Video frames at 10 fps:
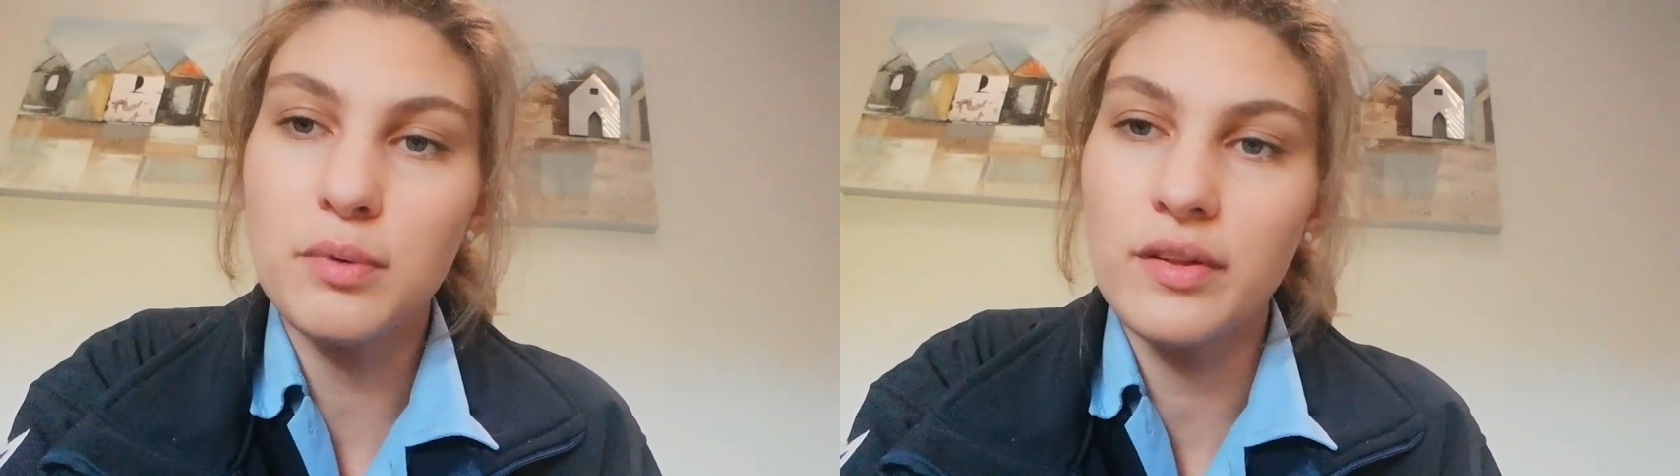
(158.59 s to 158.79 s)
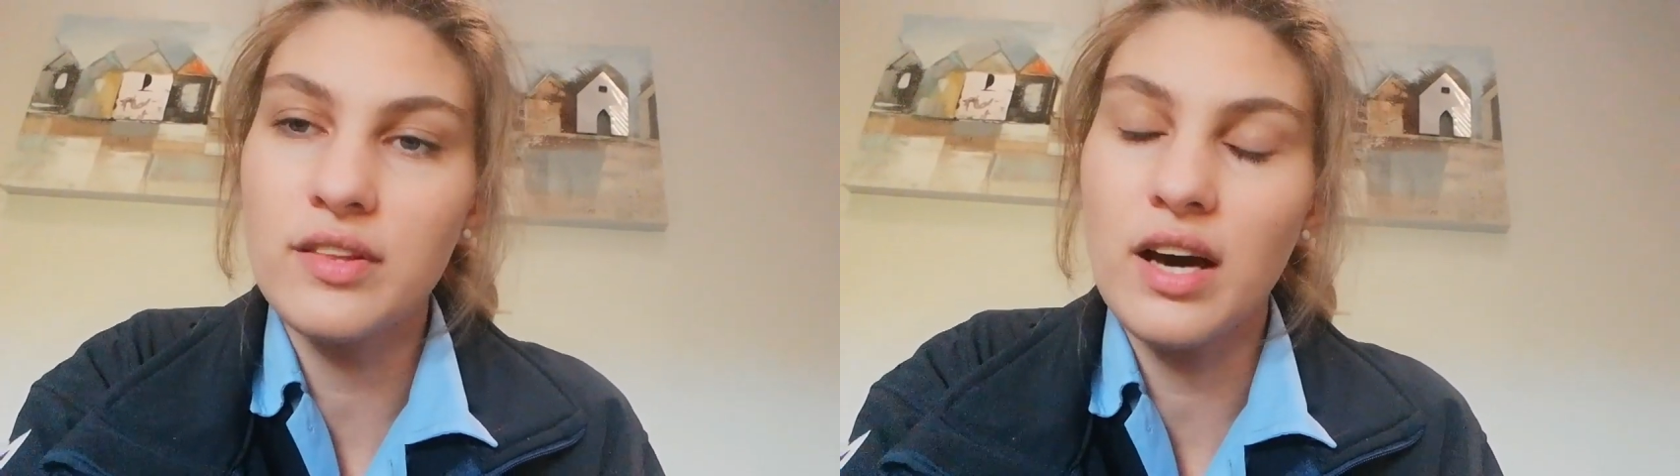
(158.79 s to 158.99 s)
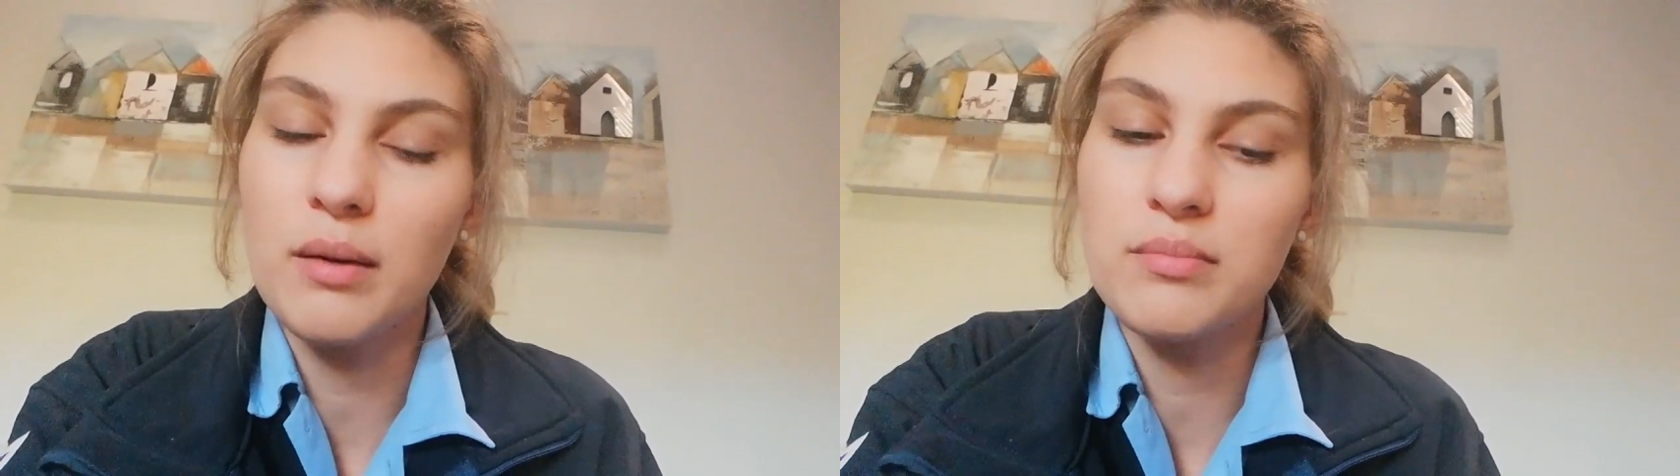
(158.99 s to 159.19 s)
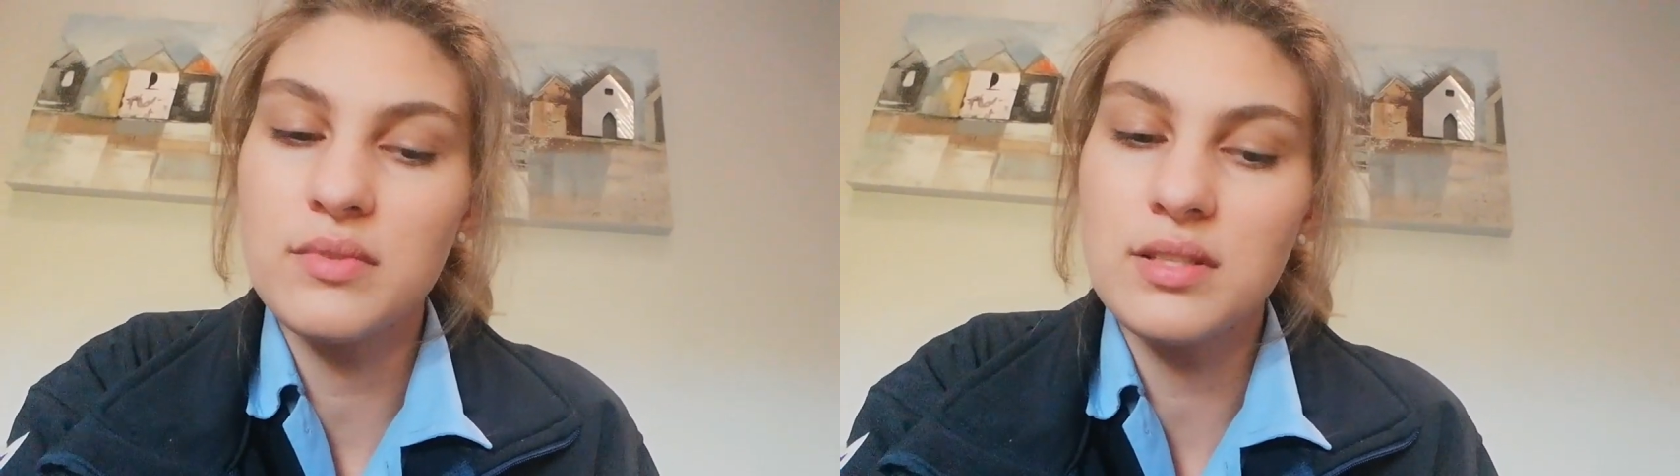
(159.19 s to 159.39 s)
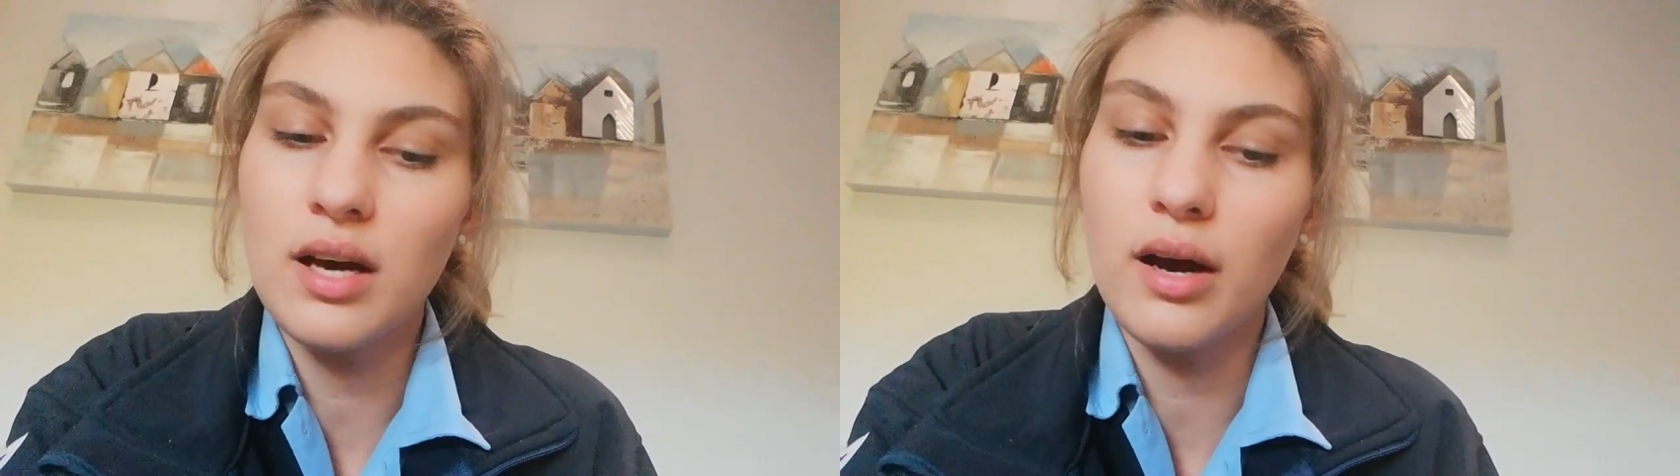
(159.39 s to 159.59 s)
with
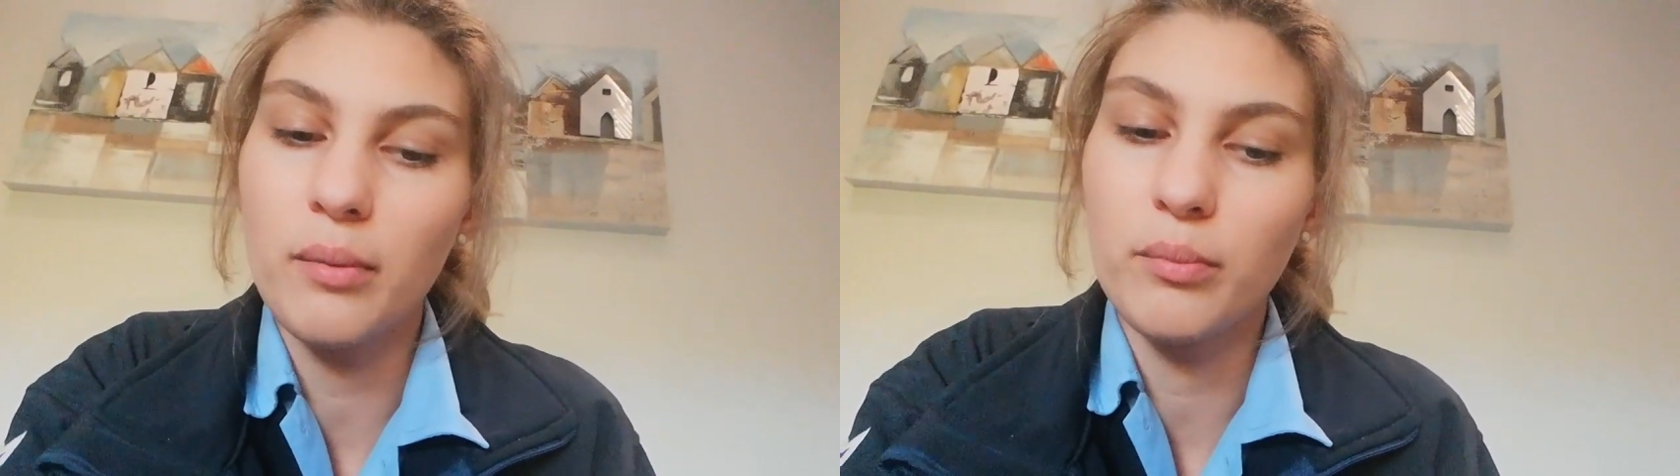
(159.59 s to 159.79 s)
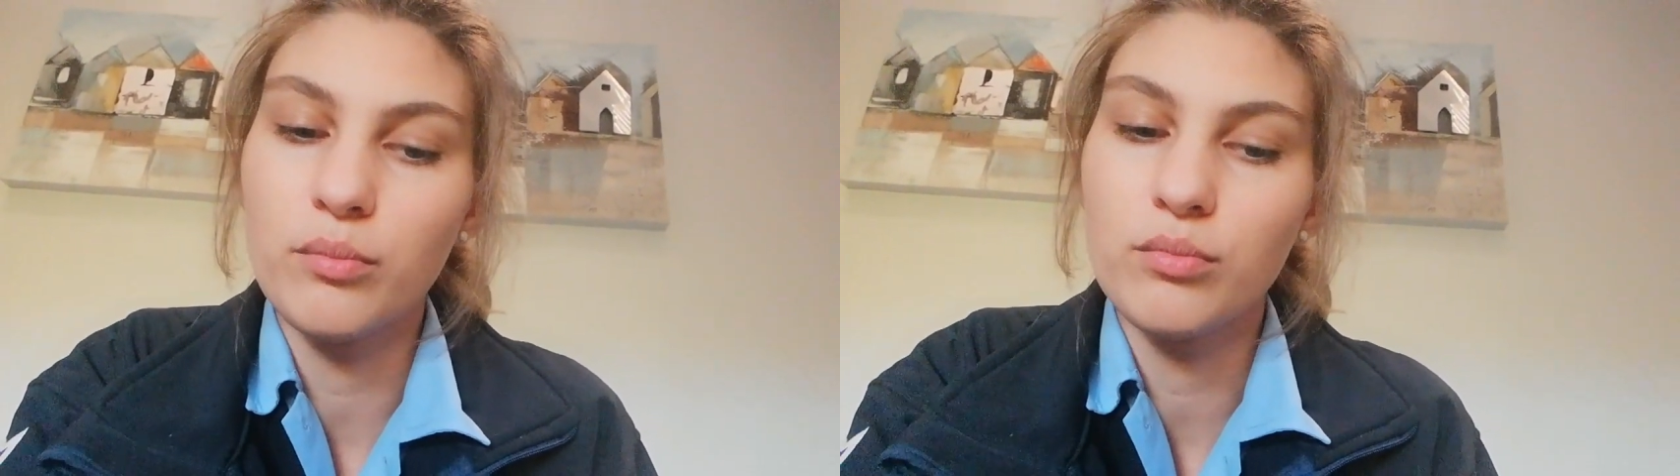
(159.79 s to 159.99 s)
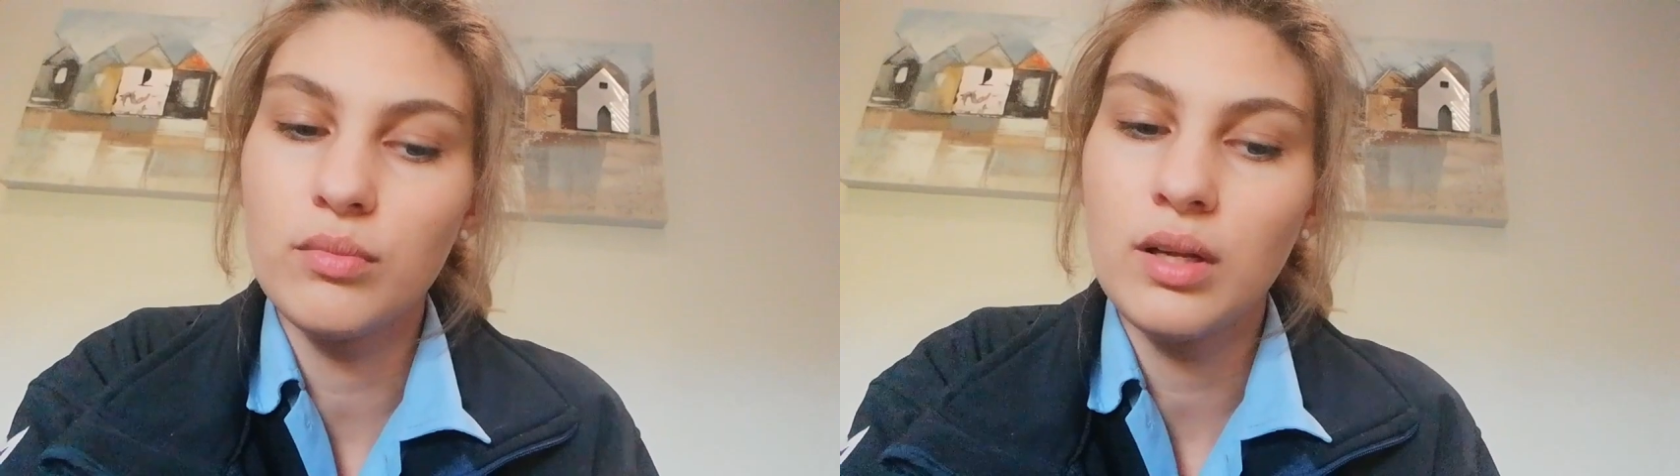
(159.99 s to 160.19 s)
some